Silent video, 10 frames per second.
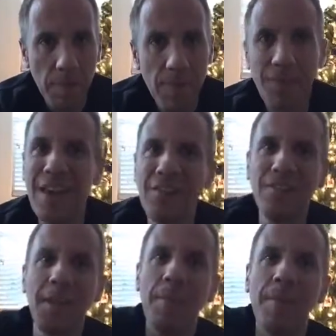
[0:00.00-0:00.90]
They
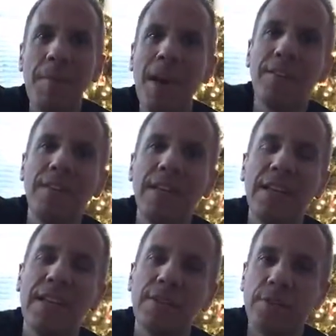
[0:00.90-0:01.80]
send me the magazine
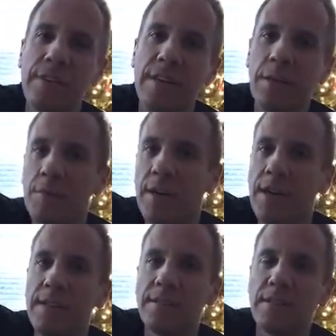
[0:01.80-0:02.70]
and it's retail
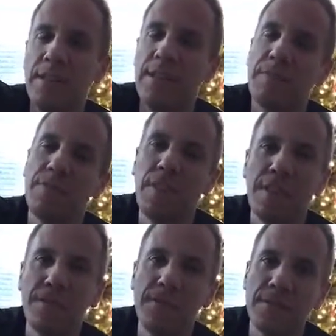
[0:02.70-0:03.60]
price. And for
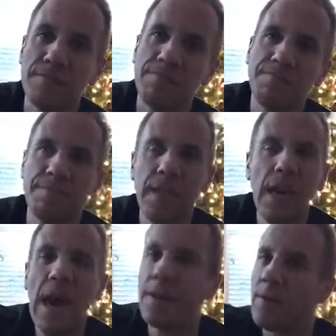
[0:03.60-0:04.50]
like the first,
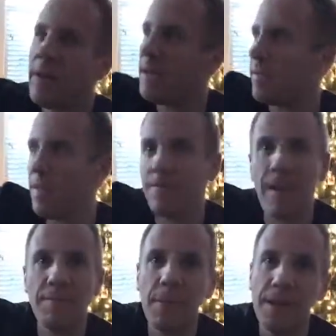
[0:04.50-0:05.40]
I don't know, I get like
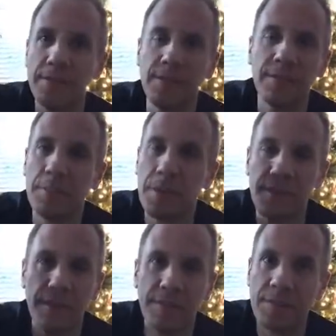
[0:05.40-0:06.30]
5 magazines a month.
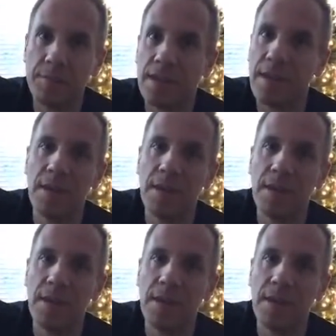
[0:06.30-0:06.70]
It seems like.